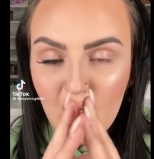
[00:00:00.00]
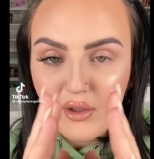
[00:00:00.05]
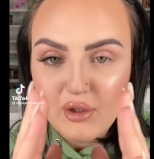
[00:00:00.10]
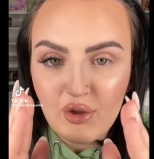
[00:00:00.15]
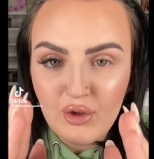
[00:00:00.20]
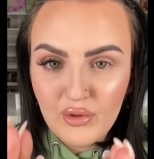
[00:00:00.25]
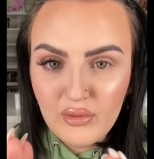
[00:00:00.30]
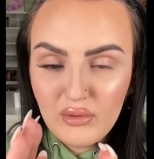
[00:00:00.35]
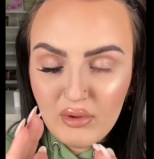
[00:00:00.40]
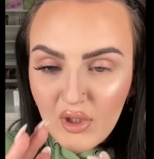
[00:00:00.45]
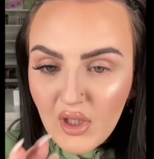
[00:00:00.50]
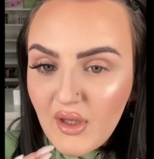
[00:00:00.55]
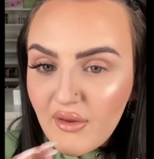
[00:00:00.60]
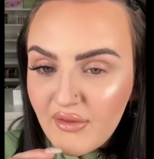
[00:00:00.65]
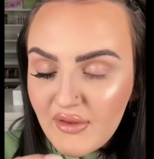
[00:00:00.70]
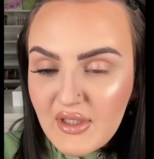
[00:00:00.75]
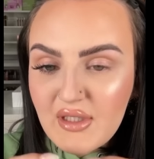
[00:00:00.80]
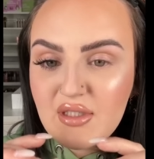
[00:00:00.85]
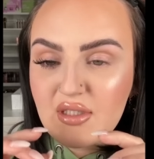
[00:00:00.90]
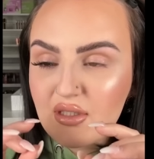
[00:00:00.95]
You
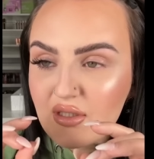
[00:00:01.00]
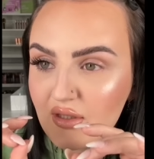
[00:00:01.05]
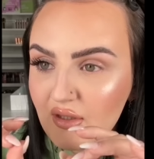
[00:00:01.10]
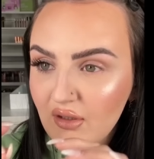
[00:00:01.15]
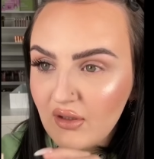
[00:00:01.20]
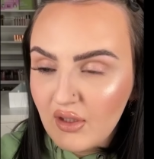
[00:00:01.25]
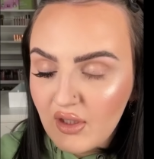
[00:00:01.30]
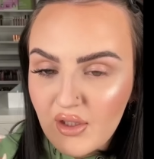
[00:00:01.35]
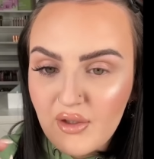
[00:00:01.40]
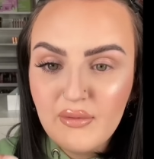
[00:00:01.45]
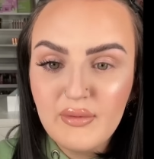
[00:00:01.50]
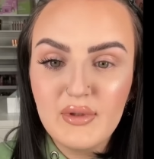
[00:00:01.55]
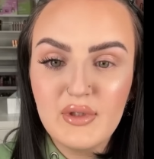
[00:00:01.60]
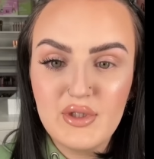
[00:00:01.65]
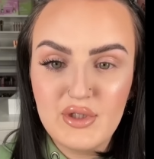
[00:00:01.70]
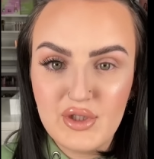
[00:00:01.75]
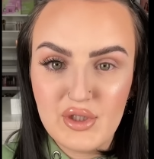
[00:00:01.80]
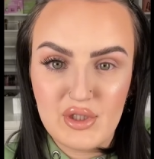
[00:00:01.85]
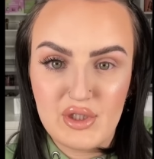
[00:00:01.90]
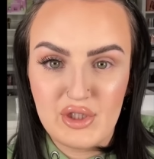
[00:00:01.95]
this literally
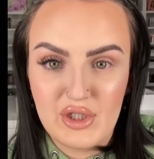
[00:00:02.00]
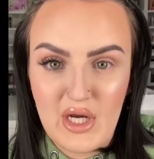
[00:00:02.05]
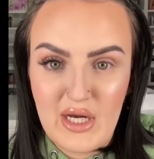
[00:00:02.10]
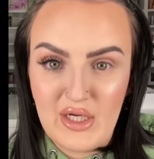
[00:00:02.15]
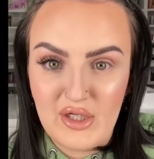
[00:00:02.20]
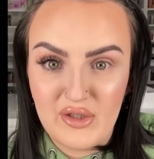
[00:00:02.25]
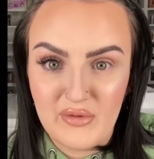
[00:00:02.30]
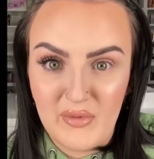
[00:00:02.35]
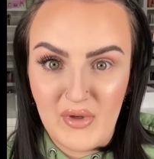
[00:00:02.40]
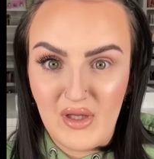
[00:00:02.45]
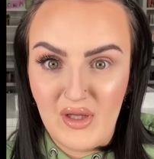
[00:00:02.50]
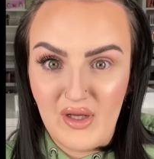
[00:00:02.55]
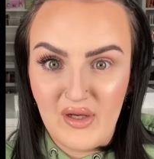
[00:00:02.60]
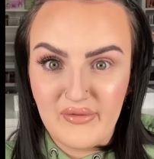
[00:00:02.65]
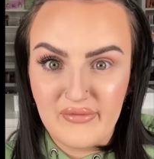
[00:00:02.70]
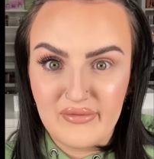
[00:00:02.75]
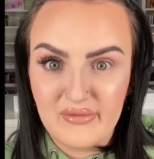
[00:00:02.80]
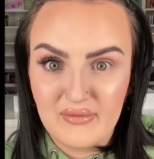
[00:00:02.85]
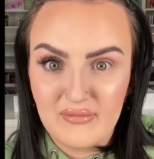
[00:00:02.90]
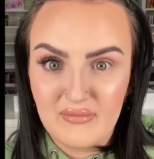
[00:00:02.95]
just changed my
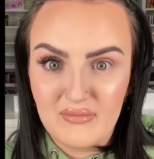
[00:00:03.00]
life.